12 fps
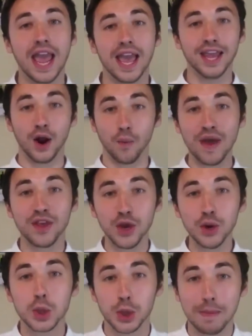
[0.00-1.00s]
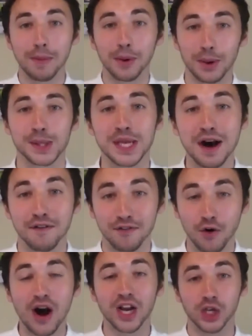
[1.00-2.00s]
you know, whether you tremble yourself
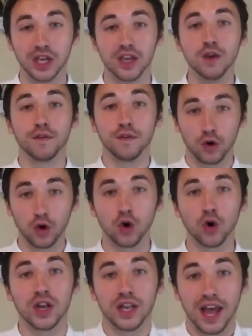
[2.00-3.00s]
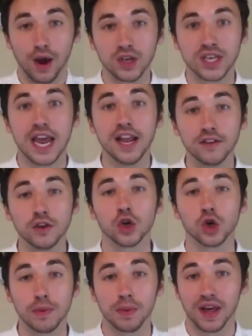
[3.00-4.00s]
or actually you feel God like ordains you to
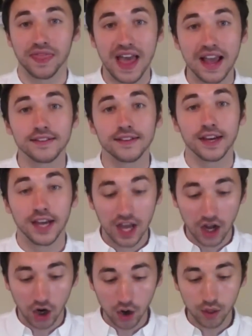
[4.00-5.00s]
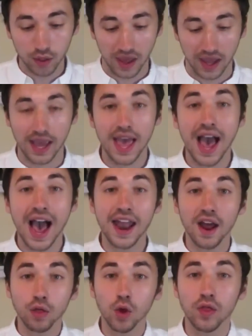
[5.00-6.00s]
tremble, like that is a good thing. And
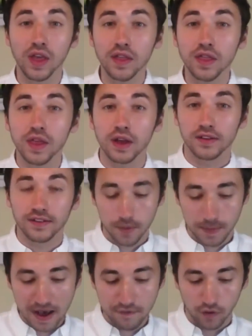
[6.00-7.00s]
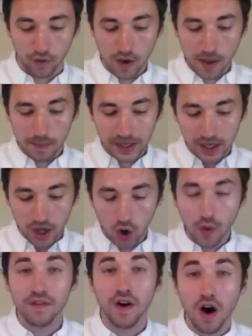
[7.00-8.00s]
I thought the other thing is so powerful, but
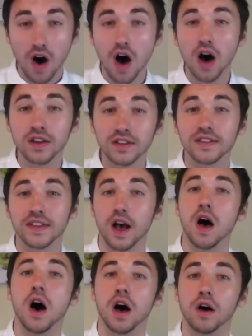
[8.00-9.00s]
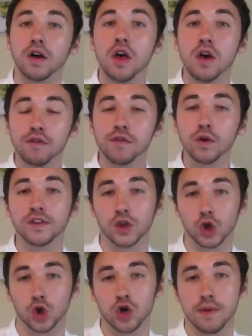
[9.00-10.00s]
whoever hardens their heart falls
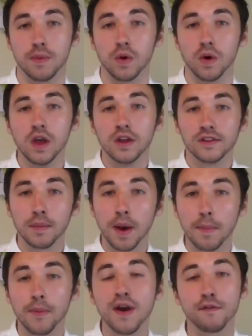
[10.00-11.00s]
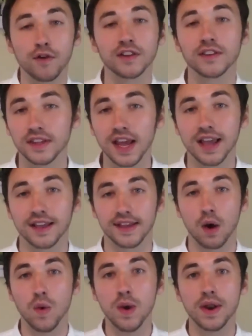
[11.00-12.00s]
into trouble. So my prayer for us today is
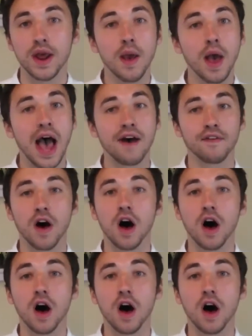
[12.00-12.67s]
that we would have our